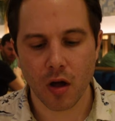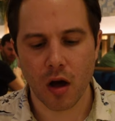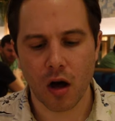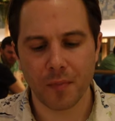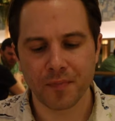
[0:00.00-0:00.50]

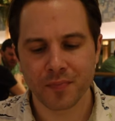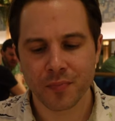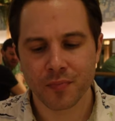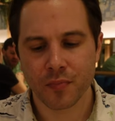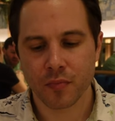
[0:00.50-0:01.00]
Um,
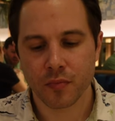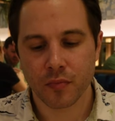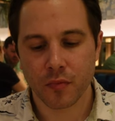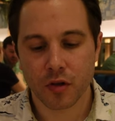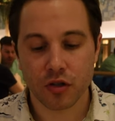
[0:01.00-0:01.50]

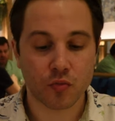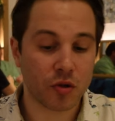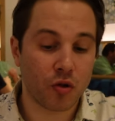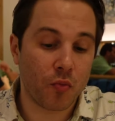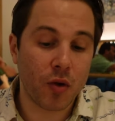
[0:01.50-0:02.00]
just
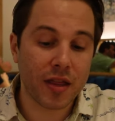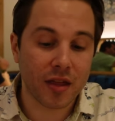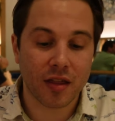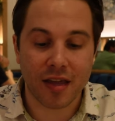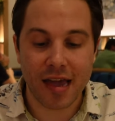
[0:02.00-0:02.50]
with the way
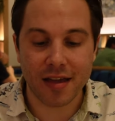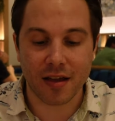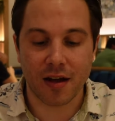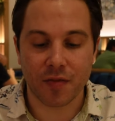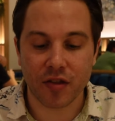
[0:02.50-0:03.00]
that the cake,
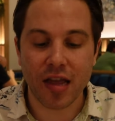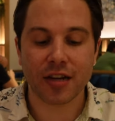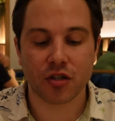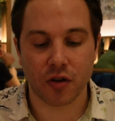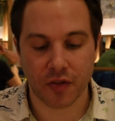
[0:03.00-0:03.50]
uh, the
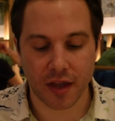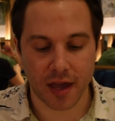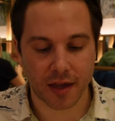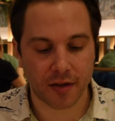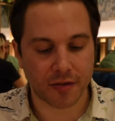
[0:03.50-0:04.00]
texture of the
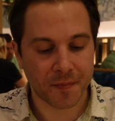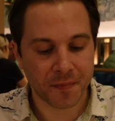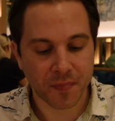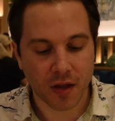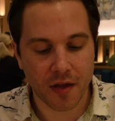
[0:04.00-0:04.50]
cake is.
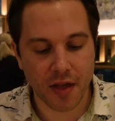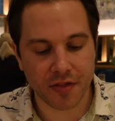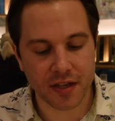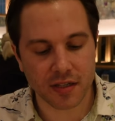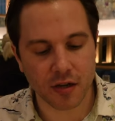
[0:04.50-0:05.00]
And then
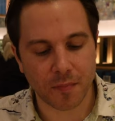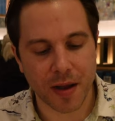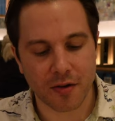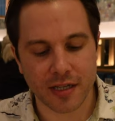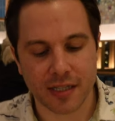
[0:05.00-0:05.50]
these little
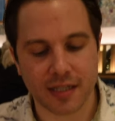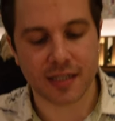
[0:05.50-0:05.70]
berries on the